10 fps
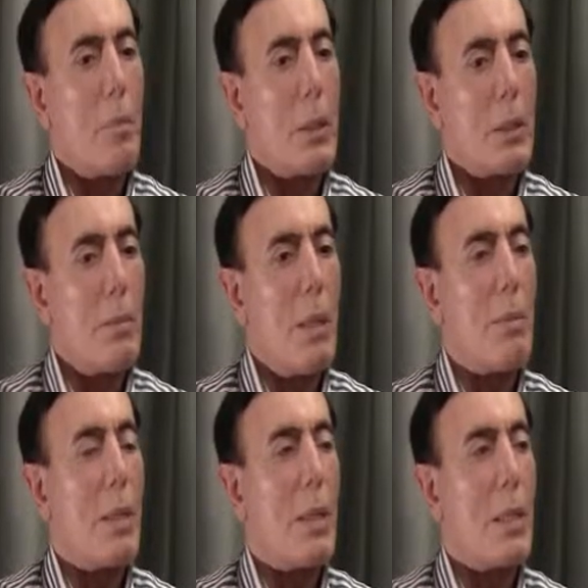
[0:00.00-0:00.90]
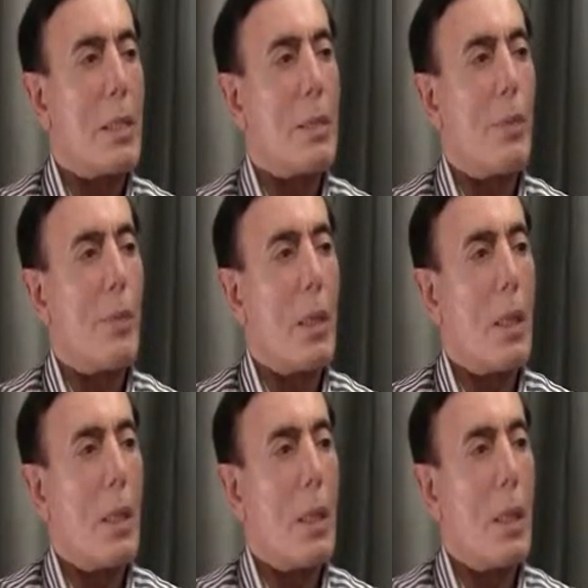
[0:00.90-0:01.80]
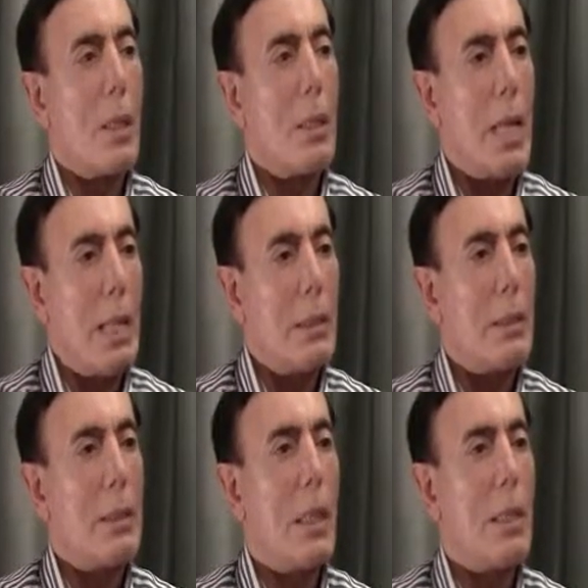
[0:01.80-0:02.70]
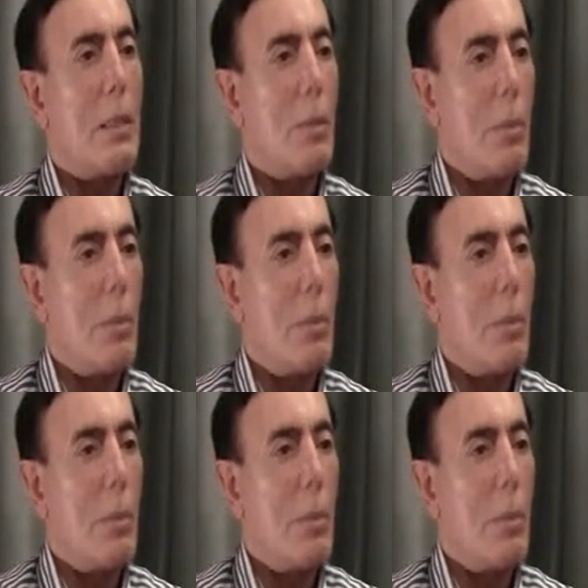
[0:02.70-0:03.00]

But remember this, United States, the